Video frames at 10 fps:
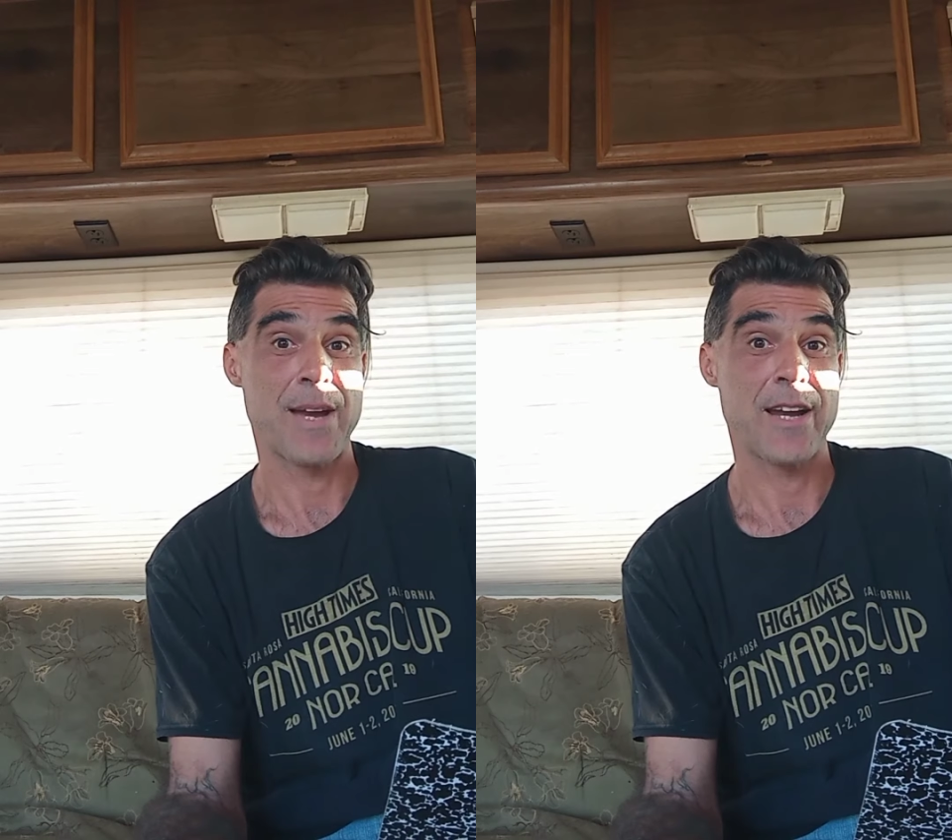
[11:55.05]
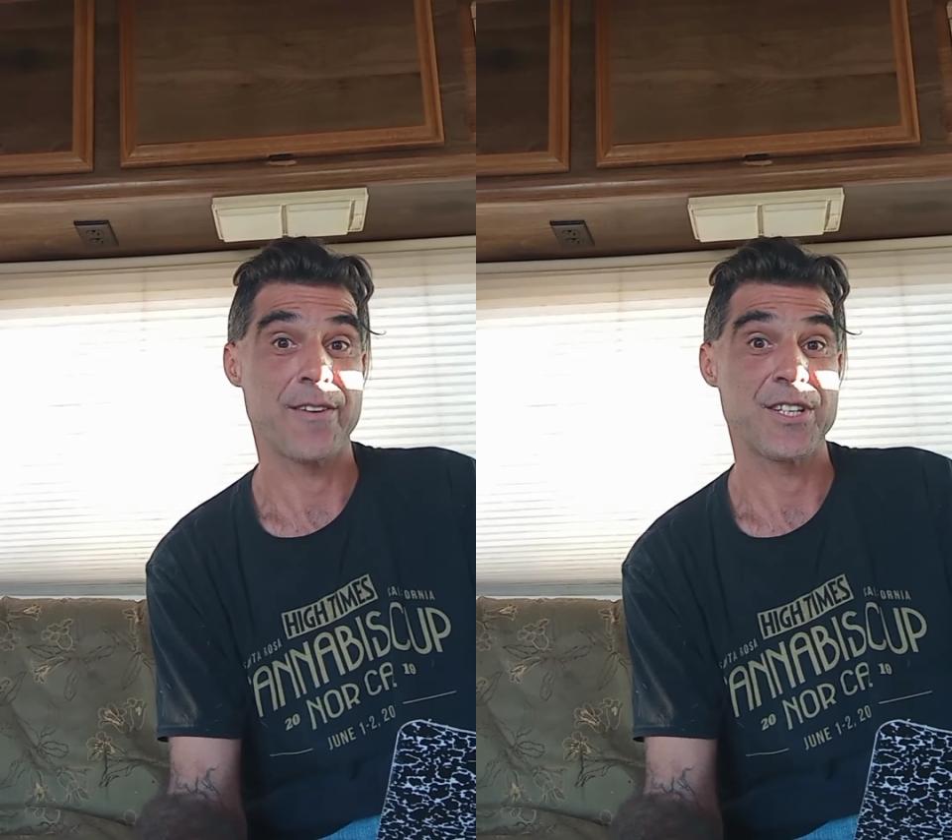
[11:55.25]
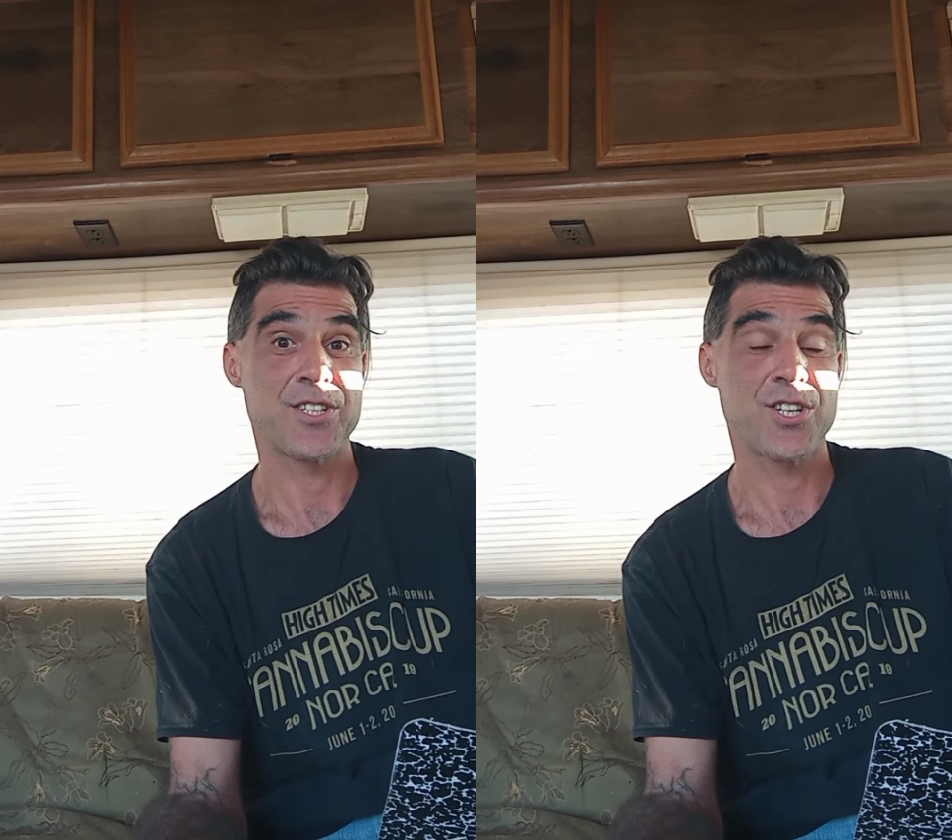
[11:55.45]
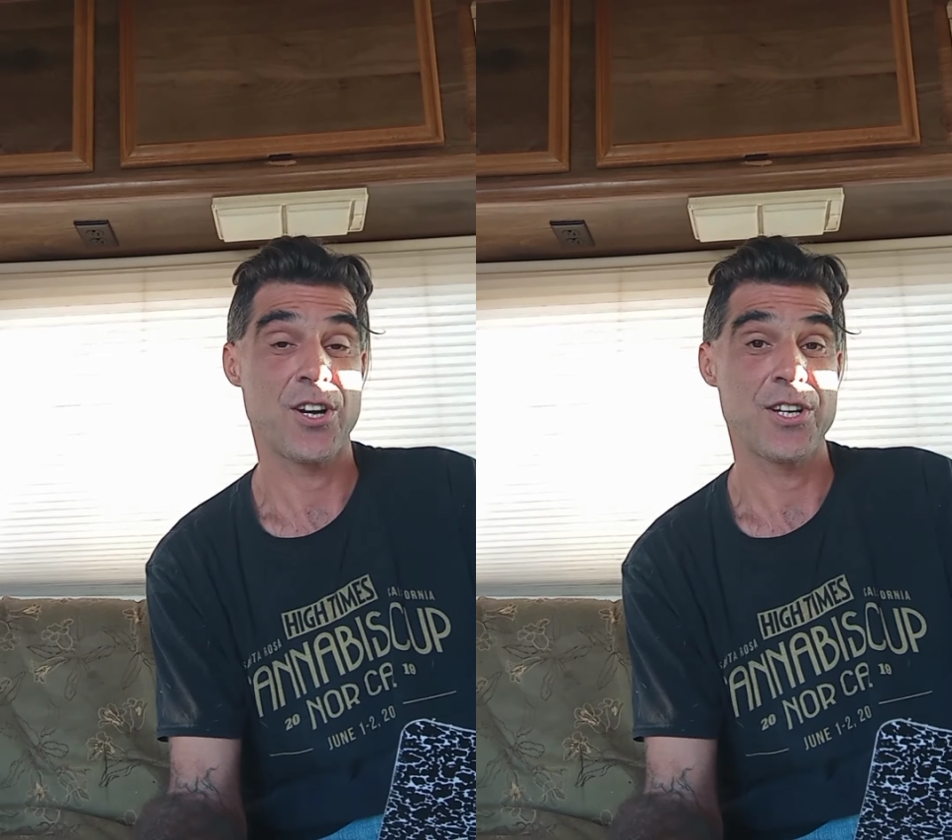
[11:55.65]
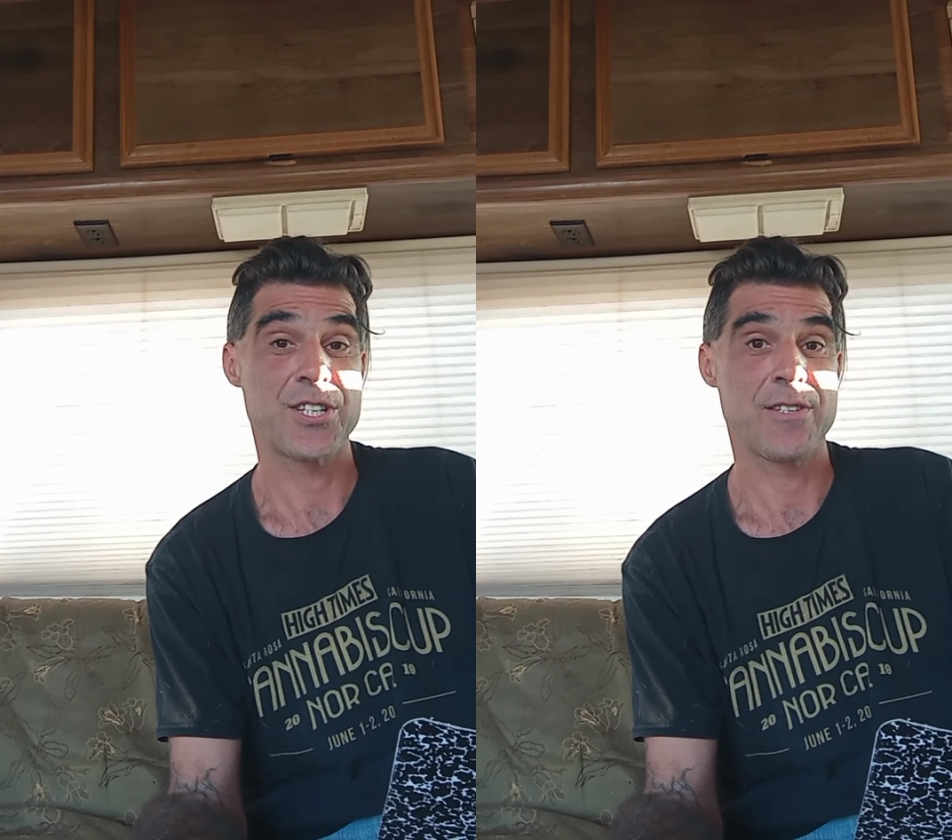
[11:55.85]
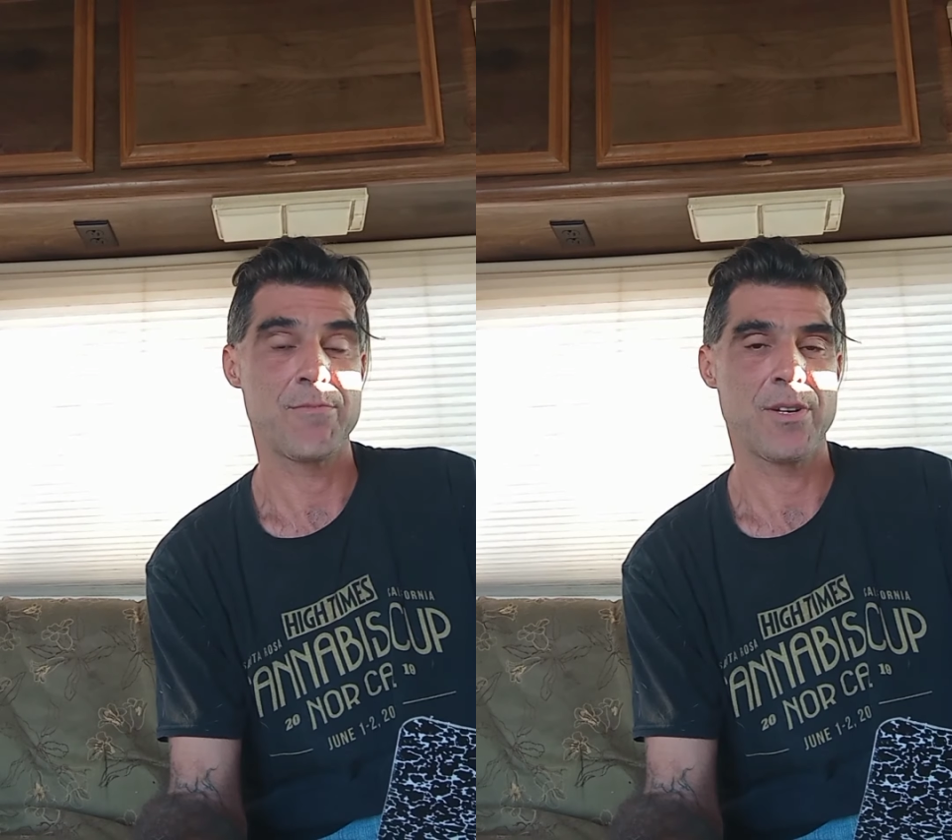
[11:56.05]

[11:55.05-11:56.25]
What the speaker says: batteries charging,